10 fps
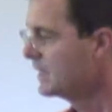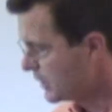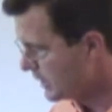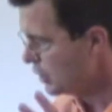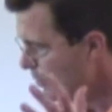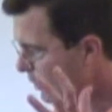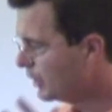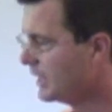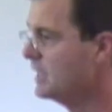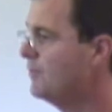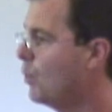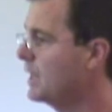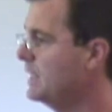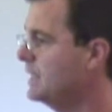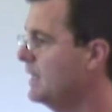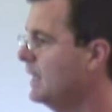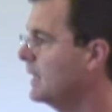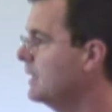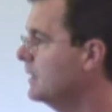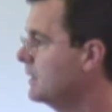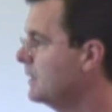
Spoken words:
Can you believe what he did?